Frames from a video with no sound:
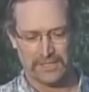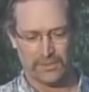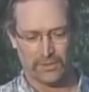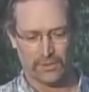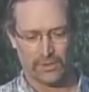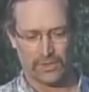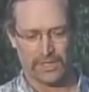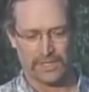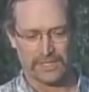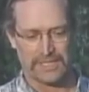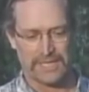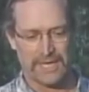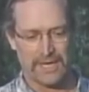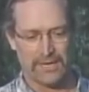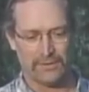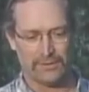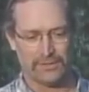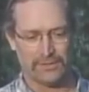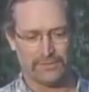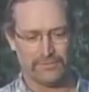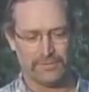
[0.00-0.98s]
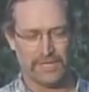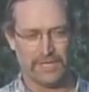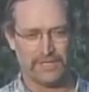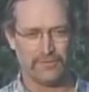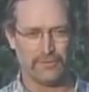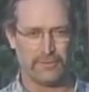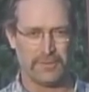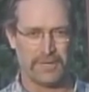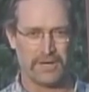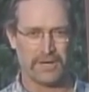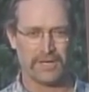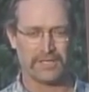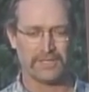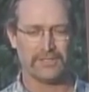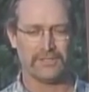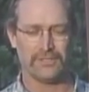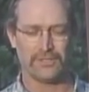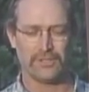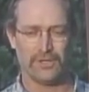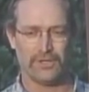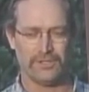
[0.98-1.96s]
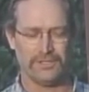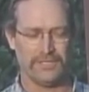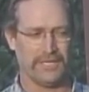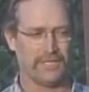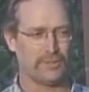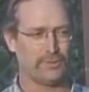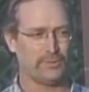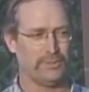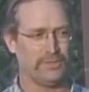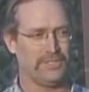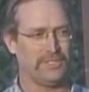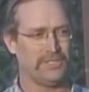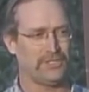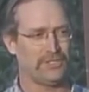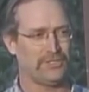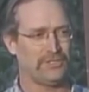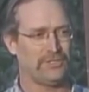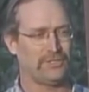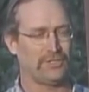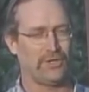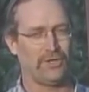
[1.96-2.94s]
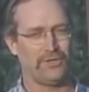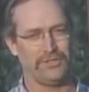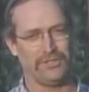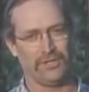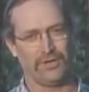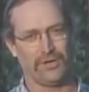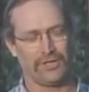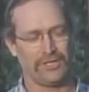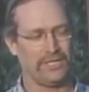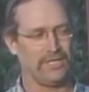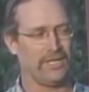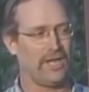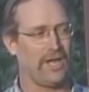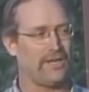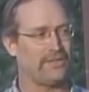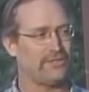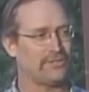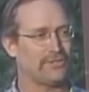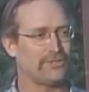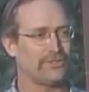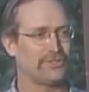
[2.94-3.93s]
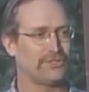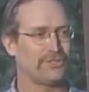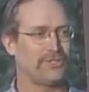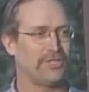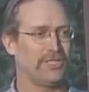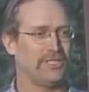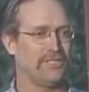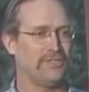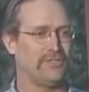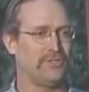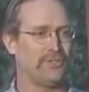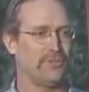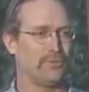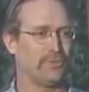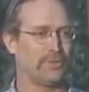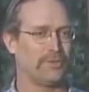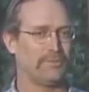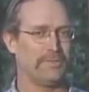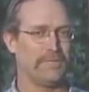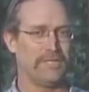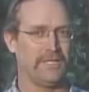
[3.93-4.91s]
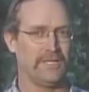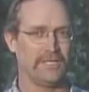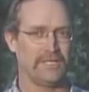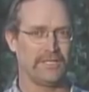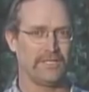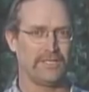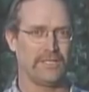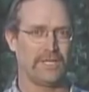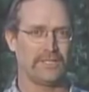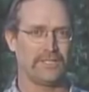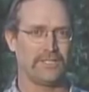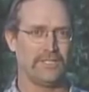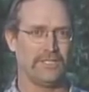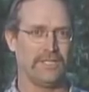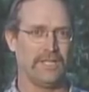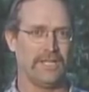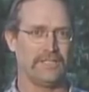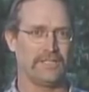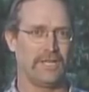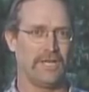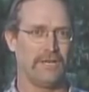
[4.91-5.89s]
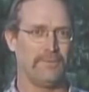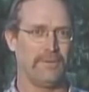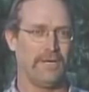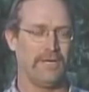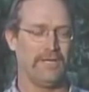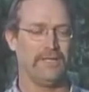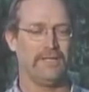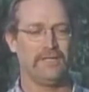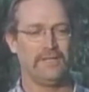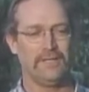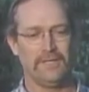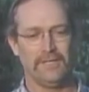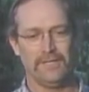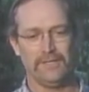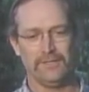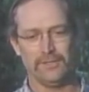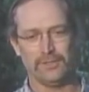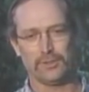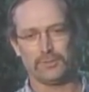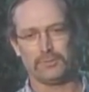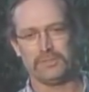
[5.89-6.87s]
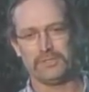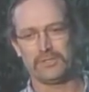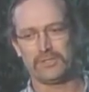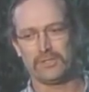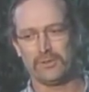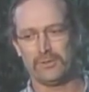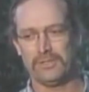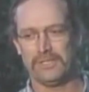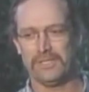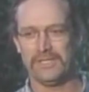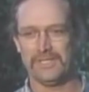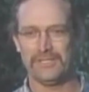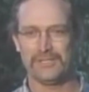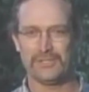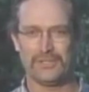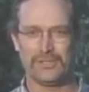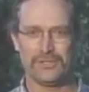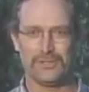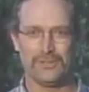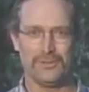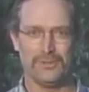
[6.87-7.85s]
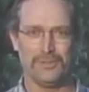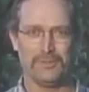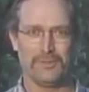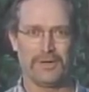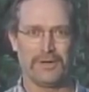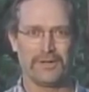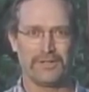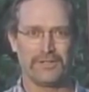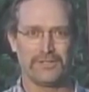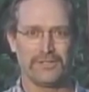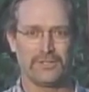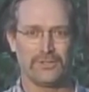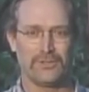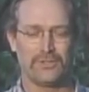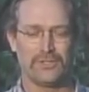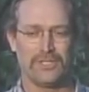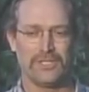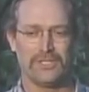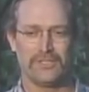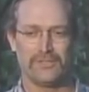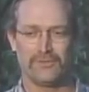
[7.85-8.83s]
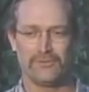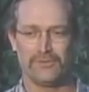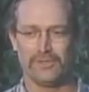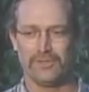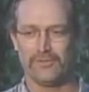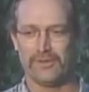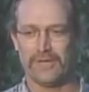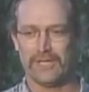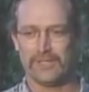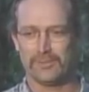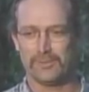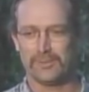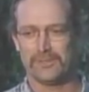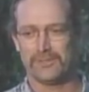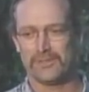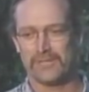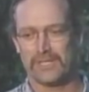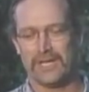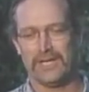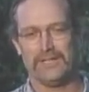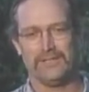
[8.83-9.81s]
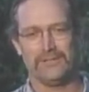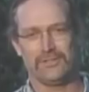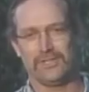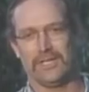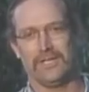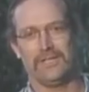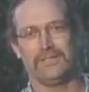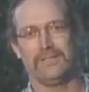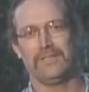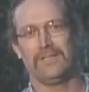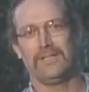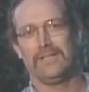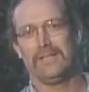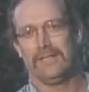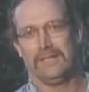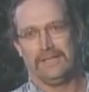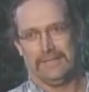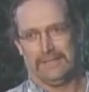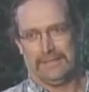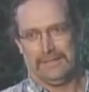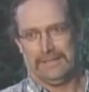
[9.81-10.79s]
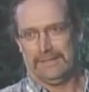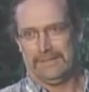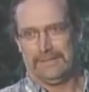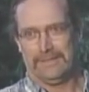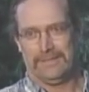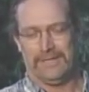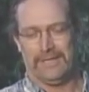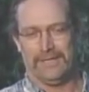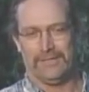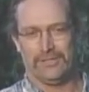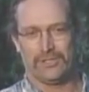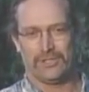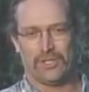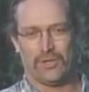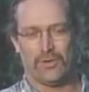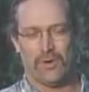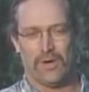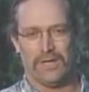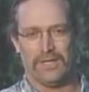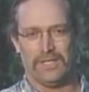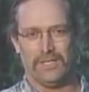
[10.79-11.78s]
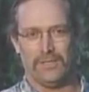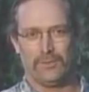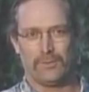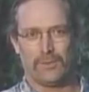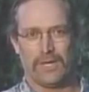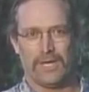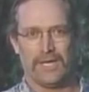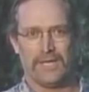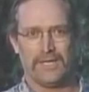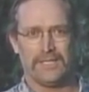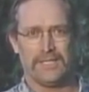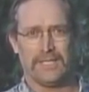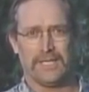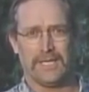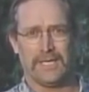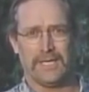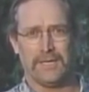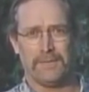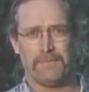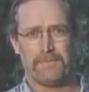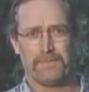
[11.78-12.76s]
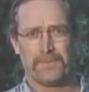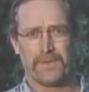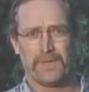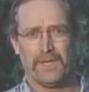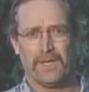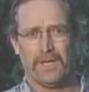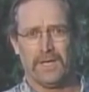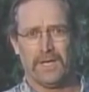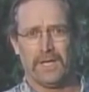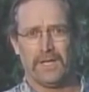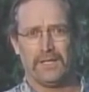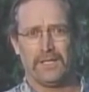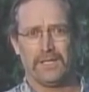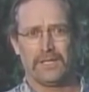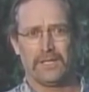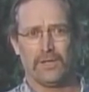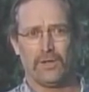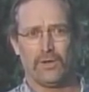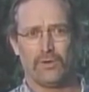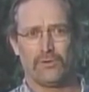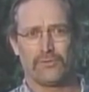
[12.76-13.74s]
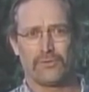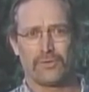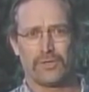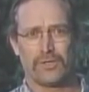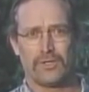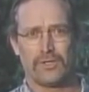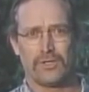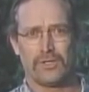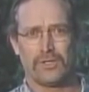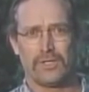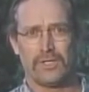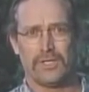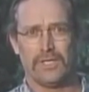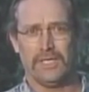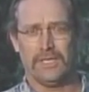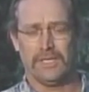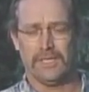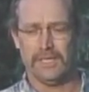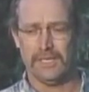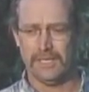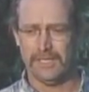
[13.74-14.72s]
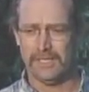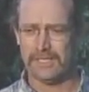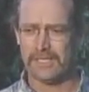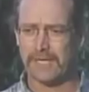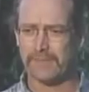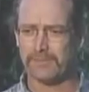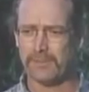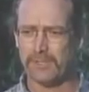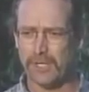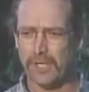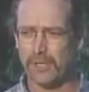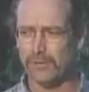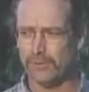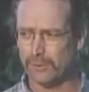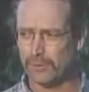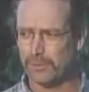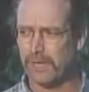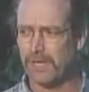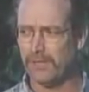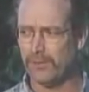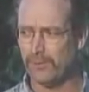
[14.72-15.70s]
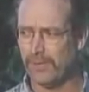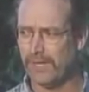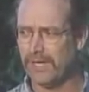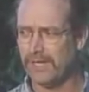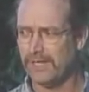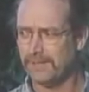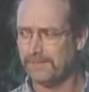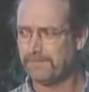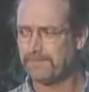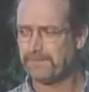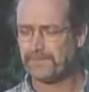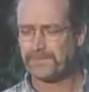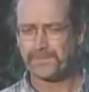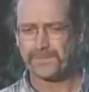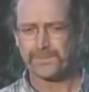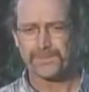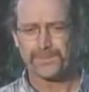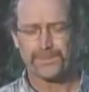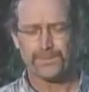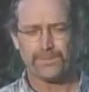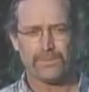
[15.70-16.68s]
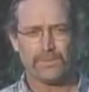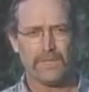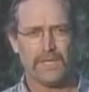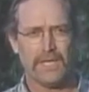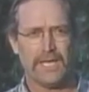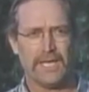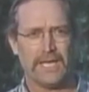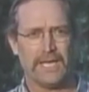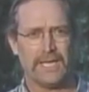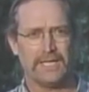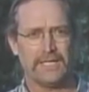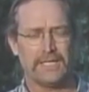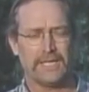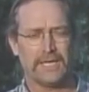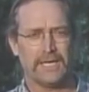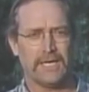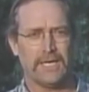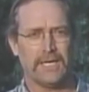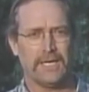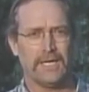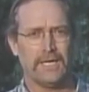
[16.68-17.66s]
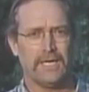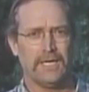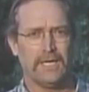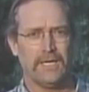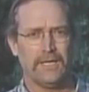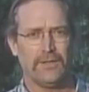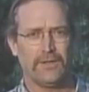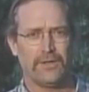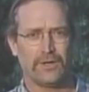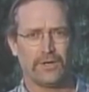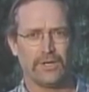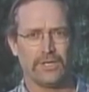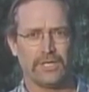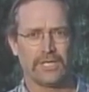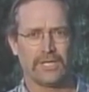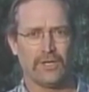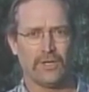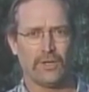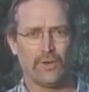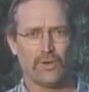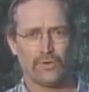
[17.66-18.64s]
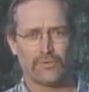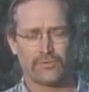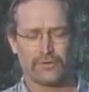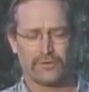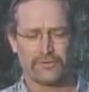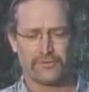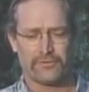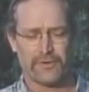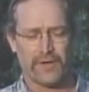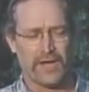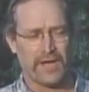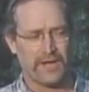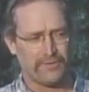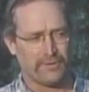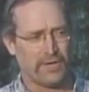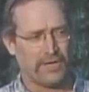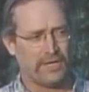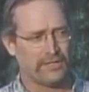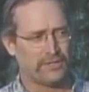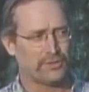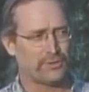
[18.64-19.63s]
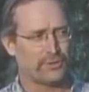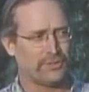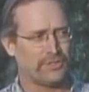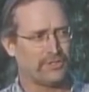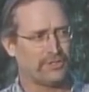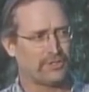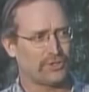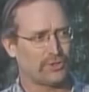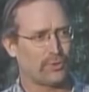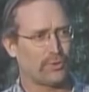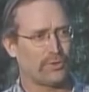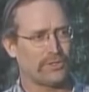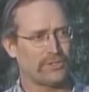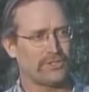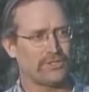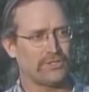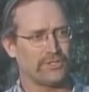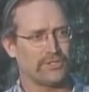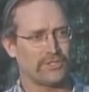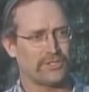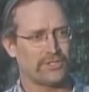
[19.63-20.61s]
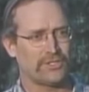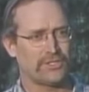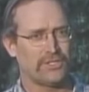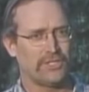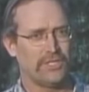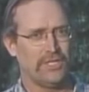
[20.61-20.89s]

or account of Native Americans, all the expeditions, all the archaeological studies that were being conducted at that time by the Smithsonian Institute and the American Association for the Advancement of Science, and so on. He read a little over, and he kept notes, by the way, and there are a little over 500 sources.